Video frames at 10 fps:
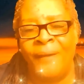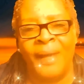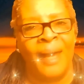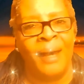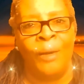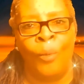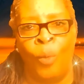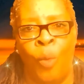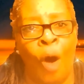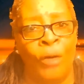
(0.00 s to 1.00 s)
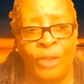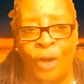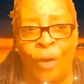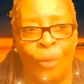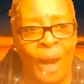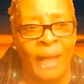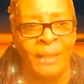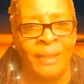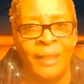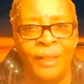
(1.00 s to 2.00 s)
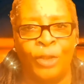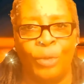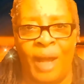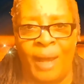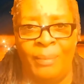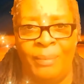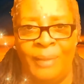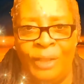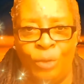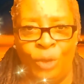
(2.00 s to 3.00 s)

have walked y'all right into the trap